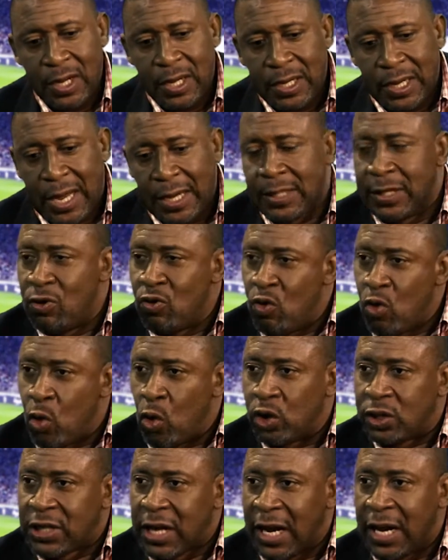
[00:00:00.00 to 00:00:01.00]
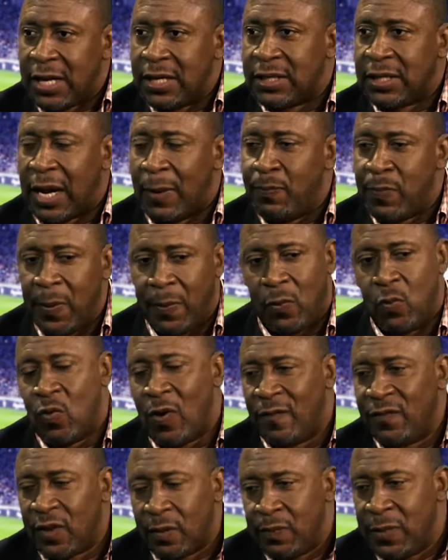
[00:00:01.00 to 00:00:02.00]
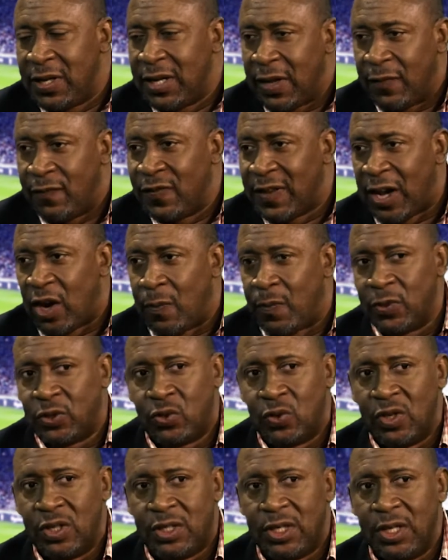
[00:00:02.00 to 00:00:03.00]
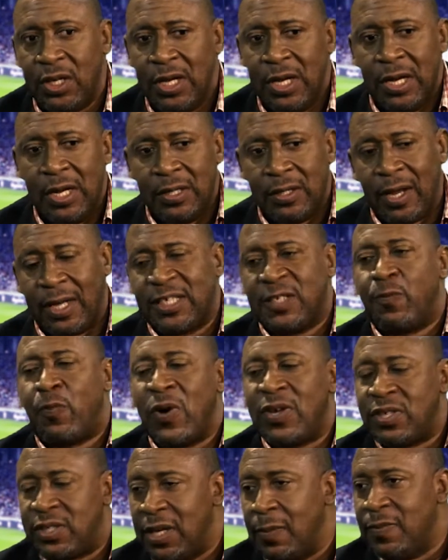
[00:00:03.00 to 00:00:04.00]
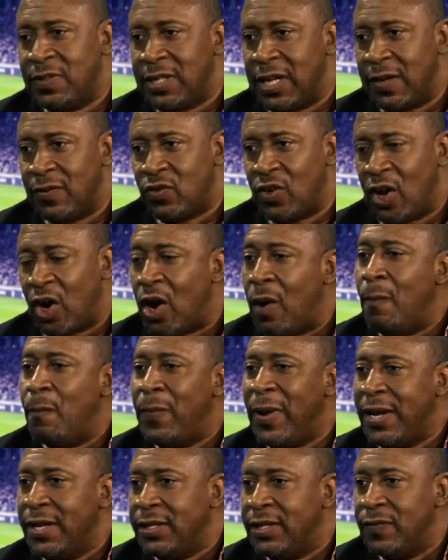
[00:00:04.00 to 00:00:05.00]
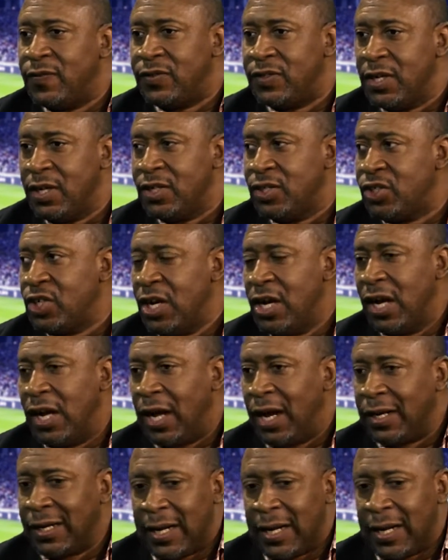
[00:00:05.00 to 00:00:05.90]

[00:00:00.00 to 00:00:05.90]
get the raw talent and people who have not been given that opportunity to express themselves on a competitive stage and